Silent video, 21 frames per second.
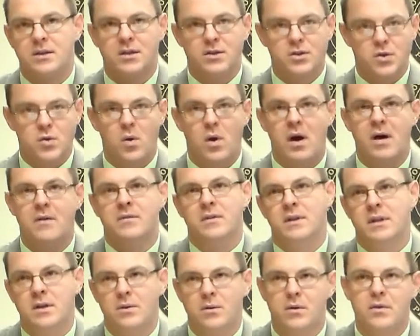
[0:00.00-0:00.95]
that you all have
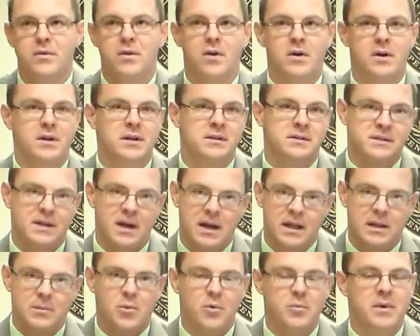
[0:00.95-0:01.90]
the legal authority to
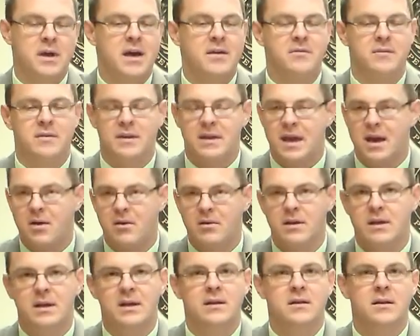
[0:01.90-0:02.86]
sign them on behalf of the
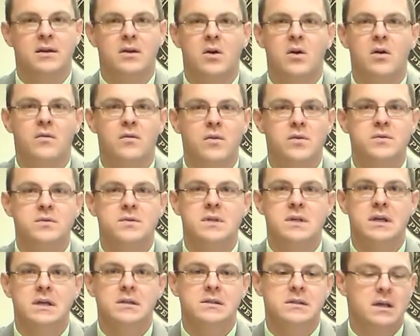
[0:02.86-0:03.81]
county and all those
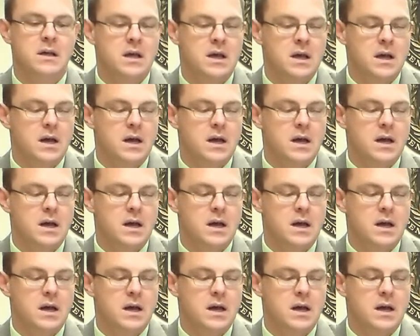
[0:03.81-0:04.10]
things.